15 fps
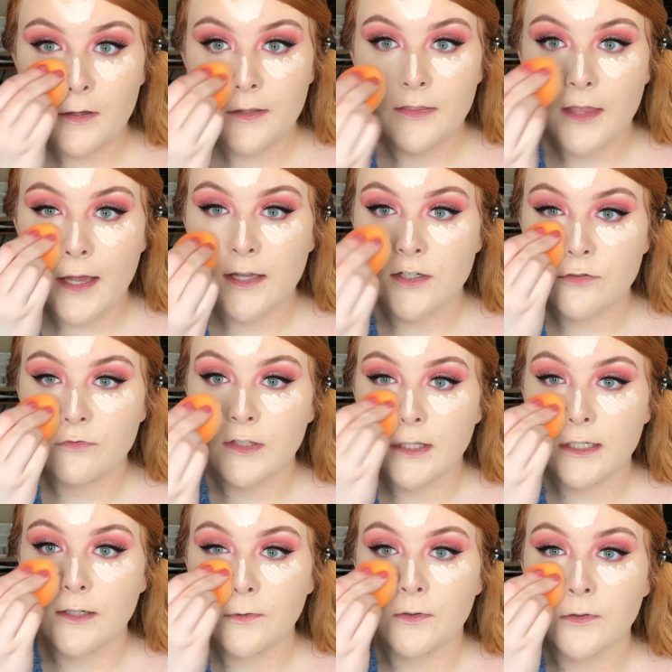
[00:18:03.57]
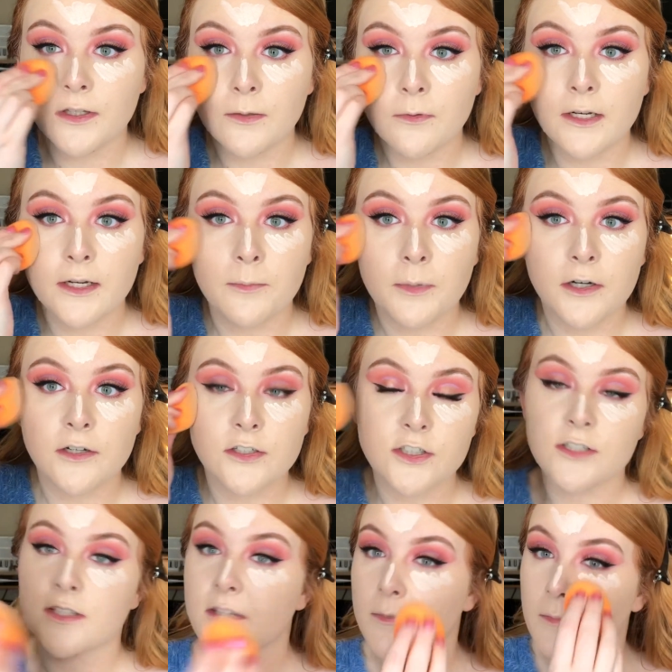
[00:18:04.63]
That's really only when I
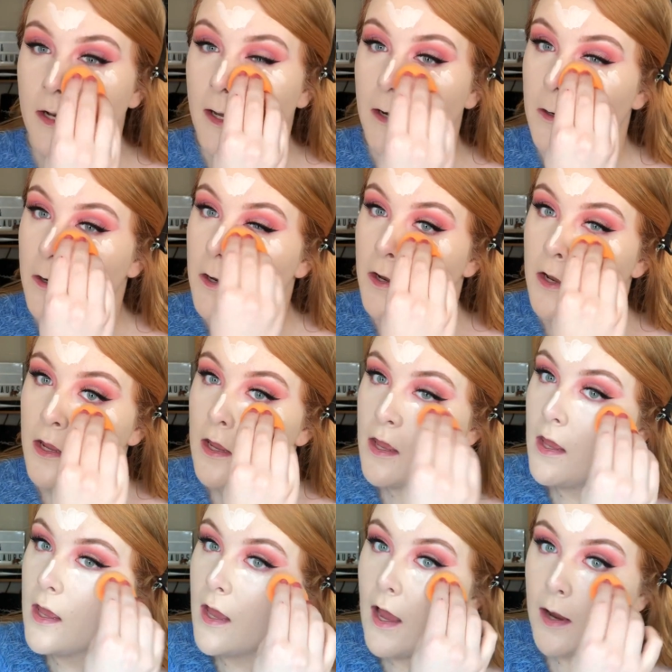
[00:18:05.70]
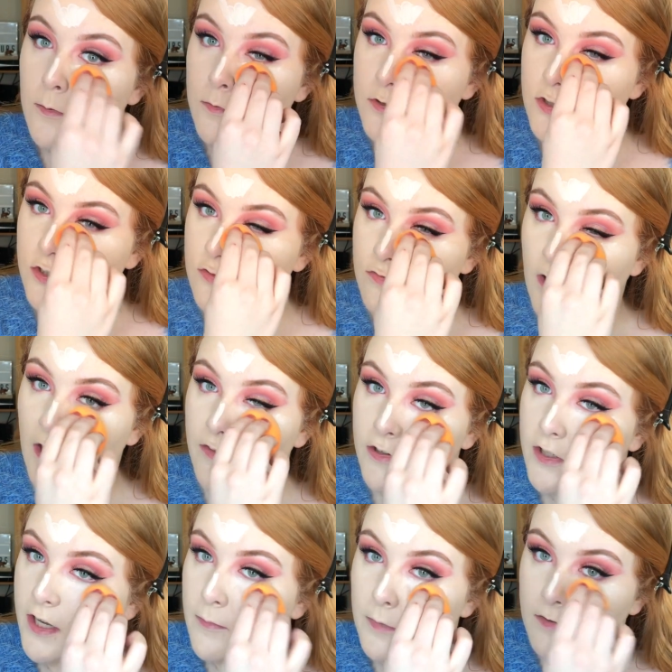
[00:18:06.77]
purchase them now. I would just rather
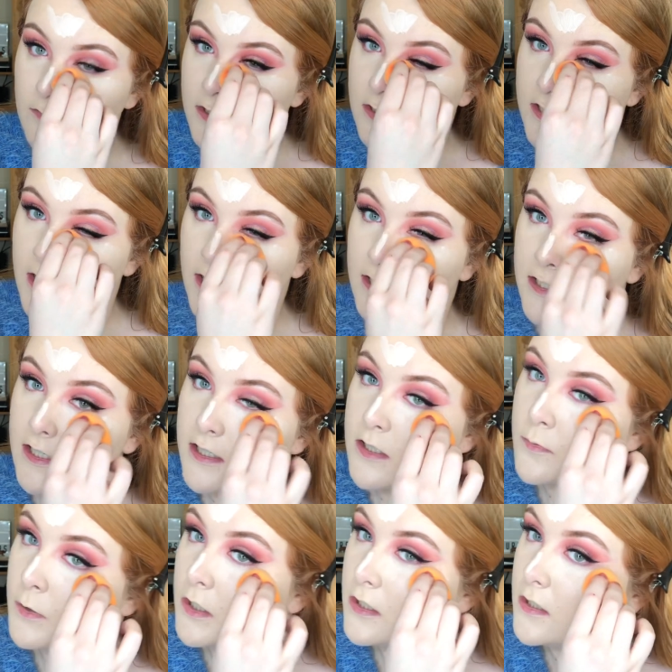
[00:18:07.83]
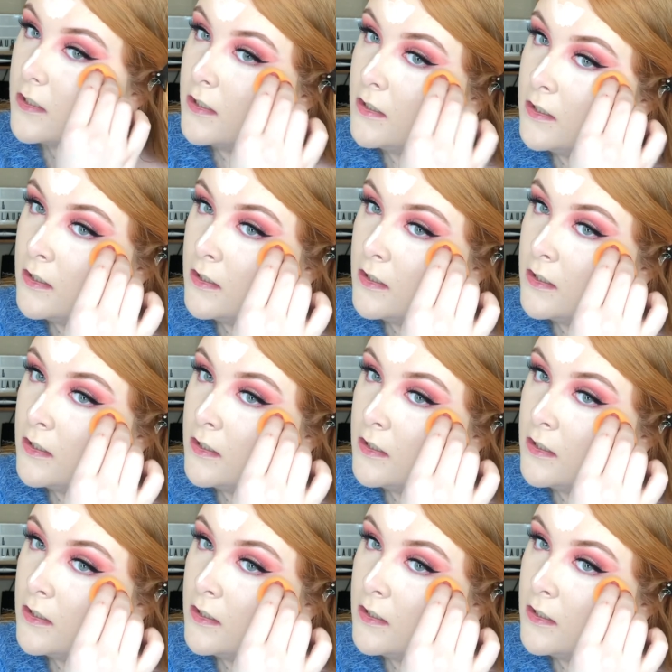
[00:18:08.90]
get my Real Techniques one.